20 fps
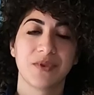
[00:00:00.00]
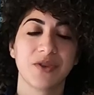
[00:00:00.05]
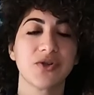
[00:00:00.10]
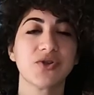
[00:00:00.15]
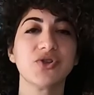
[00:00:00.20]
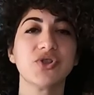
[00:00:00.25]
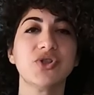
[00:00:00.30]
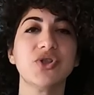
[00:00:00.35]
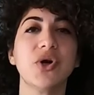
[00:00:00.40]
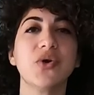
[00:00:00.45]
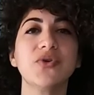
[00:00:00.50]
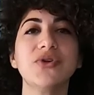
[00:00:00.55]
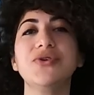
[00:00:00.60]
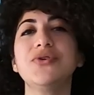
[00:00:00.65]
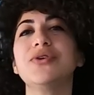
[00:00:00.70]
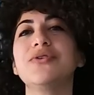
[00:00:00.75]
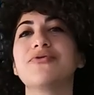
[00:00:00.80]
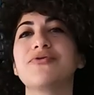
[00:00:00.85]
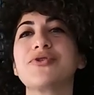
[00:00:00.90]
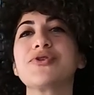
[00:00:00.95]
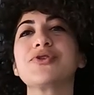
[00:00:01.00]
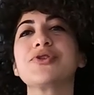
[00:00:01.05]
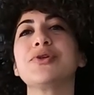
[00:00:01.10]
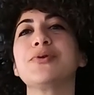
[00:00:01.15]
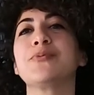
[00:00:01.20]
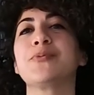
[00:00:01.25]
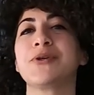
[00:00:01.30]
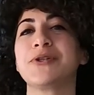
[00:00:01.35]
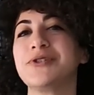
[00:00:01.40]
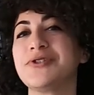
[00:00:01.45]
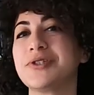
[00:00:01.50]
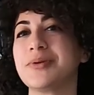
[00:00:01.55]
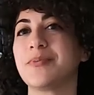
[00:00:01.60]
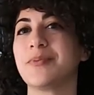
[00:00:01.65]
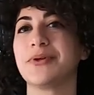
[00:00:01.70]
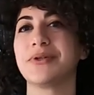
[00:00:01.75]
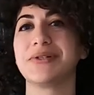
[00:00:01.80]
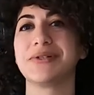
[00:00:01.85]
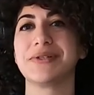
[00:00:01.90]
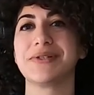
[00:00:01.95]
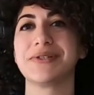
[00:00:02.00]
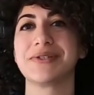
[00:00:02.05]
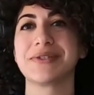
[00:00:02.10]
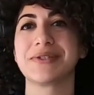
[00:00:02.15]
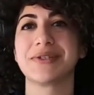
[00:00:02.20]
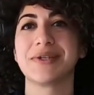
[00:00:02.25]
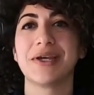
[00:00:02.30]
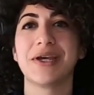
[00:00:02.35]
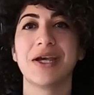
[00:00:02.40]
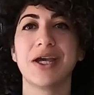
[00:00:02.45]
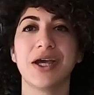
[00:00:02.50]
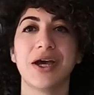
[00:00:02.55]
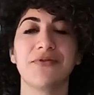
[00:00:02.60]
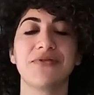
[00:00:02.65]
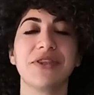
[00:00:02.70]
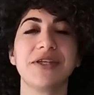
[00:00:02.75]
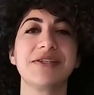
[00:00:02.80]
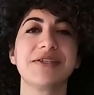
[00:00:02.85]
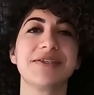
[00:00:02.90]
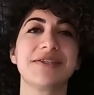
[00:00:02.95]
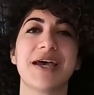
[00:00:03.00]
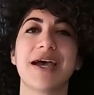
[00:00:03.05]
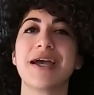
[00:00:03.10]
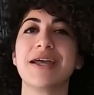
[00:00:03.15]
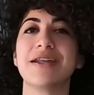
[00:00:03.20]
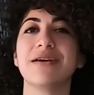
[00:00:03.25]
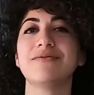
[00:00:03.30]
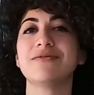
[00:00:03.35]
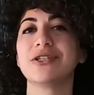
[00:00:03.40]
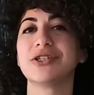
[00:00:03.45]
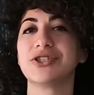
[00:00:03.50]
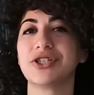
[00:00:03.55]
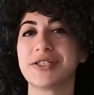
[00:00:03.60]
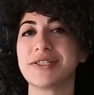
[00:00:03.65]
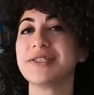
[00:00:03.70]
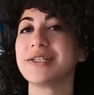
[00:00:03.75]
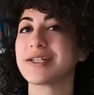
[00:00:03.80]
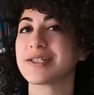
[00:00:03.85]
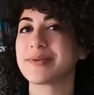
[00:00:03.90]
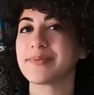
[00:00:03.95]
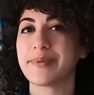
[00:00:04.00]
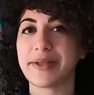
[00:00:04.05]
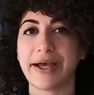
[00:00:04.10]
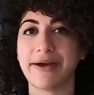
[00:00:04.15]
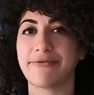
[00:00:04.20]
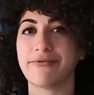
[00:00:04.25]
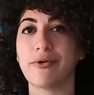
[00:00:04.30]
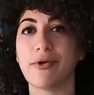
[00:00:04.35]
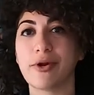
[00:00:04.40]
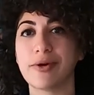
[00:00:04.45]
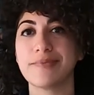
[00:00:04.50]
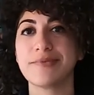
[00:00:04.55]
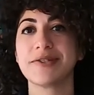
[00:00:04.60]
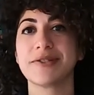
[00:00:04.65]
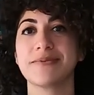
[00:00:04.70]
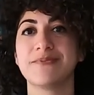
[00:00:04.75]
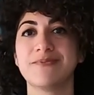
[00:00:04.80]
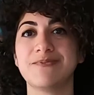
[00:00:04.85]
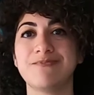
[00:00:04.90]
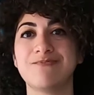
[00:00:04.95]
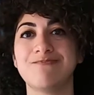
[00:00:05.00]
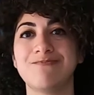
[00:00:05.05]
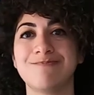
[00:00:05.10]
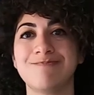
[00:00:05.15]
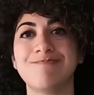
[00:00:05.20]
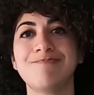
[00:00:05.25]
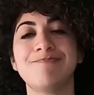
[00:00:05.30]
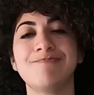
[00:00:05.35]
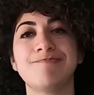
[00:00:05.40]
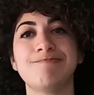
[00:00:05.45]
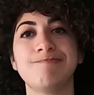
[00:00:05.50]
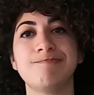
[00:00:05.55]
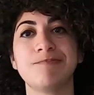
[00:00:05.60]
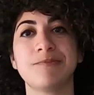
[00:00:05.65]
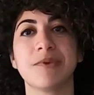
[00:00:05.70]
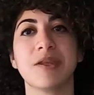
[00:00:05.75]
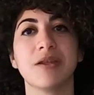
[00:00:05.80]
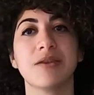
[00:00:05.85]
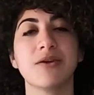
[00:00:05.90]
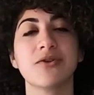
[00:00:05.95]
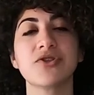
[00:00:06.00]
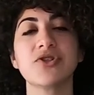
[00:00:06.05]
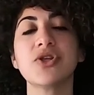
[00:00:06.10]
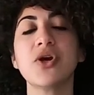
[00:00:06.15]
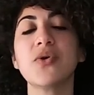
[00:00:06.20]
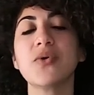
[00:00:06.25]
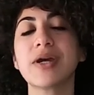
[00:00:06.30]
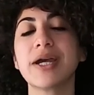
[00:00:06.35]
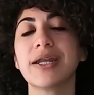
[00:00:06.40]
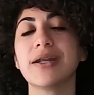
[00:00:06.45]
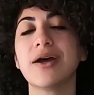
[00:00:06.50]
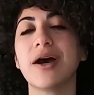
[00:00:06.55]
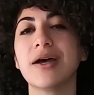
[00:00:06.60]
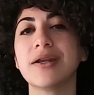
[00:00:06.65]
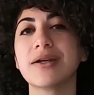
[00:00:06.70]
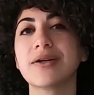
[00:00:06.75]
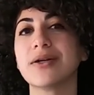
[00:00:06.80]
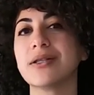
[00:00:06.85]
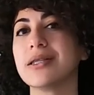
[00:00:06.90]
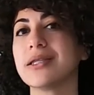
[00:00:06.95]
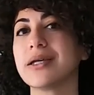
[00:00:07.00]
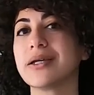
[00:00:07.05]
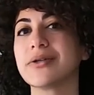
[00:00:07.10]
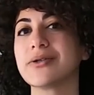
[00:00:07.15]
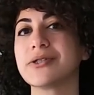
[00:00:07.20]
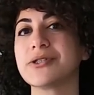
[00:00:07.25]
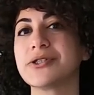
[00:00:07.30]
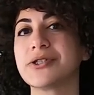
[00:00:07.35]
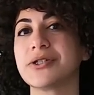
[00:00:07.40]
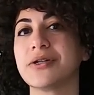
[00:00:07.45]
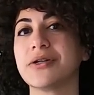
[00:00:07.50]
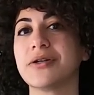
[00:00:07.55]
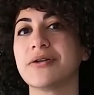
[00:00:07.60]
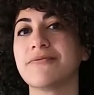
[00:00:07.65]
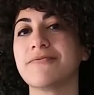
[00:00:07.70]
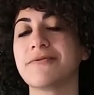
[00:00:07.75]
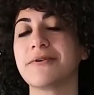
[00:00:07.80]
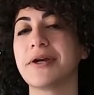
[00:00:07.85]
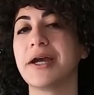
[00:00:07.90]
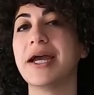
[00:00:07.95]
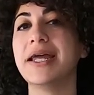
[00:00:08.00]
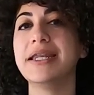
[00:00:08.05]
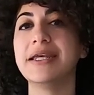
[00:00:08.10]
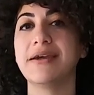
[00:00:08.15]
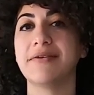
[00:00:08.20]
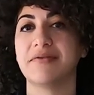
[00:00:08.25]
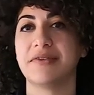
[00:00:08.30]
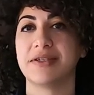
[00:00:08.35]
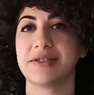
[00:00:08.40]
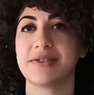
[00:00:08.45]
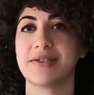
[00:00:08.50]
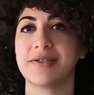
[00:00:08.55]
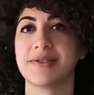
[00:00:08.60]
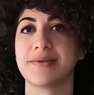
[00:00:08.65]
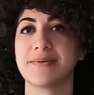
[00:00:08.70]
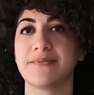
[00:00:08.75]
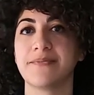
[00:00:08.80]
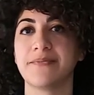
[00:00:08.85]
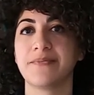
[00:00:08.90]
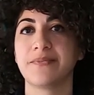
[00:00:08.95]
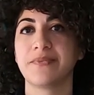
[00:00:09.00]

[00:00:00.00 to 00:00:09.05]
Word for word: There's no universal principles of the design of logistics platforms. There's no canonical literature for any of this.